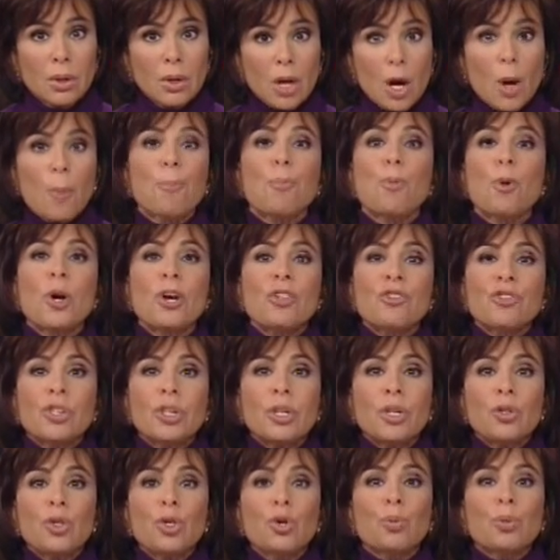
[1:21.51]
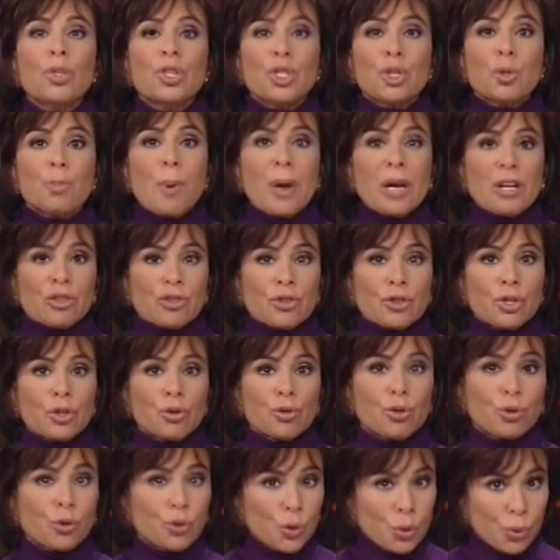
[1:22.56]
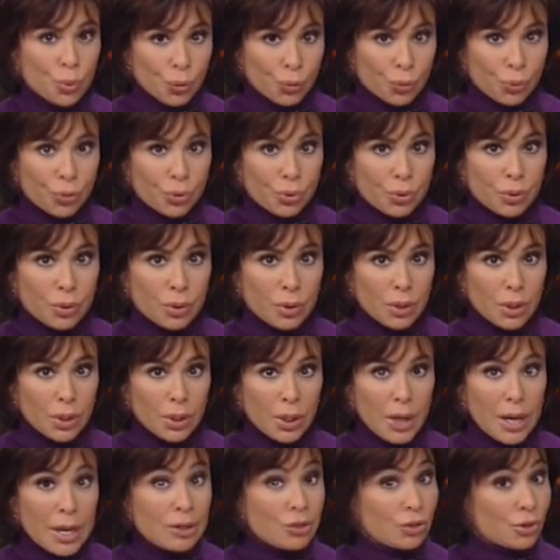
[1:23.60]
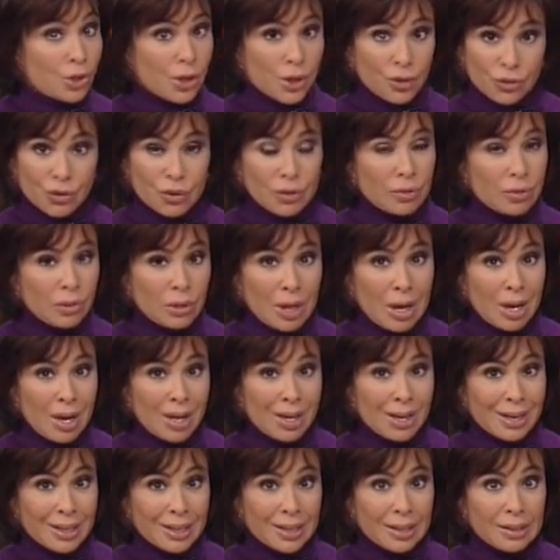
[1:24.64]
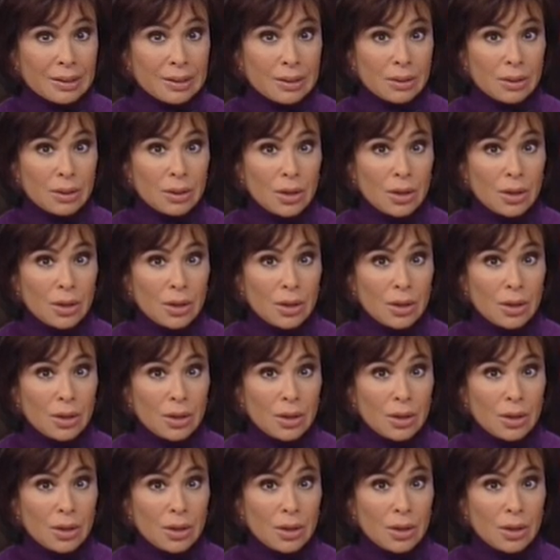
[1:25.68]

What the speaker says: A president who respects the truth and doesn't lie.